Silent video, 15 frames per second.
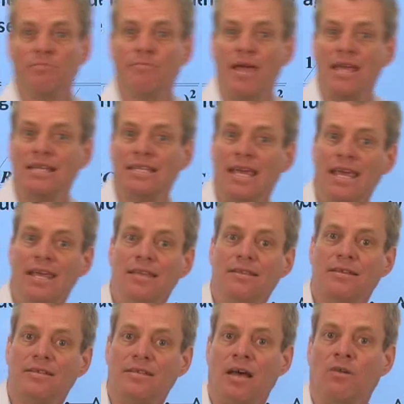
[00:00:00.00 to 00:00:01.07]
to maintain
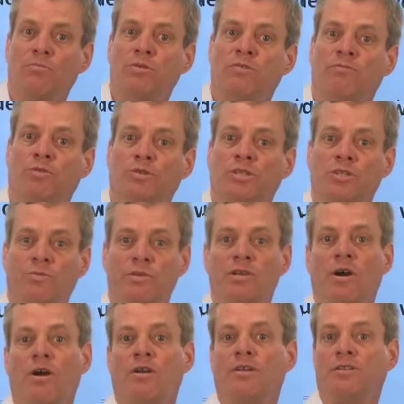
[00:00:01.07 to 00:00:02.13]
this output voltage
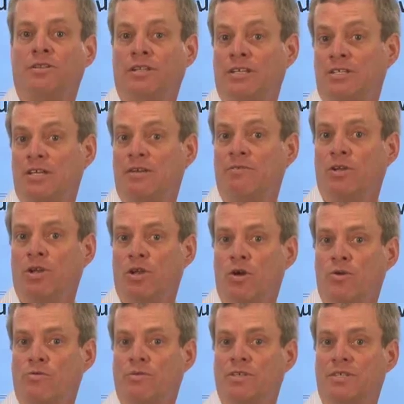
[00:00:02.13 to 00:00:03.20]
regardless of the
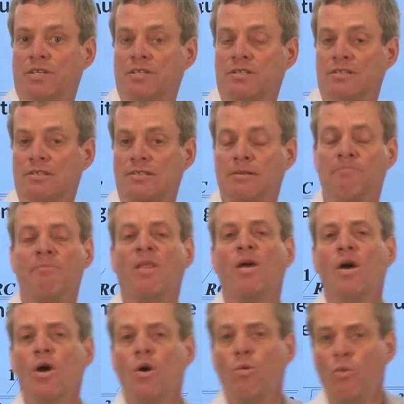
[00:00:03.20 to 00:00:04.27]
load resistance.
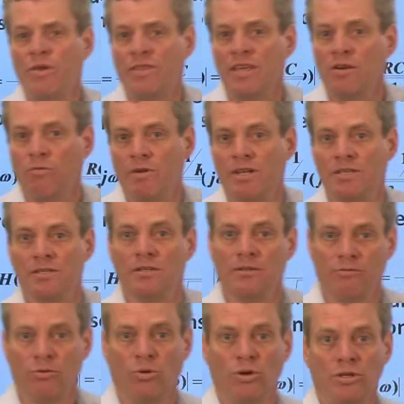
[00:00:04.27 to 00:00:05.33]
Within reason,
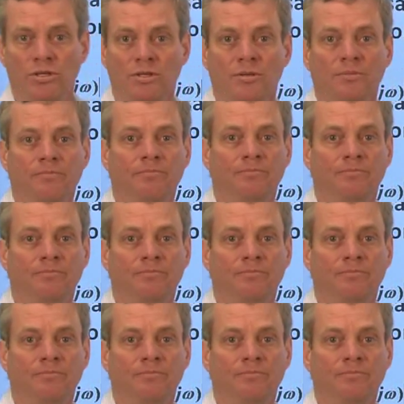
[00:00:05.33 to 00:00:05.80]
of course.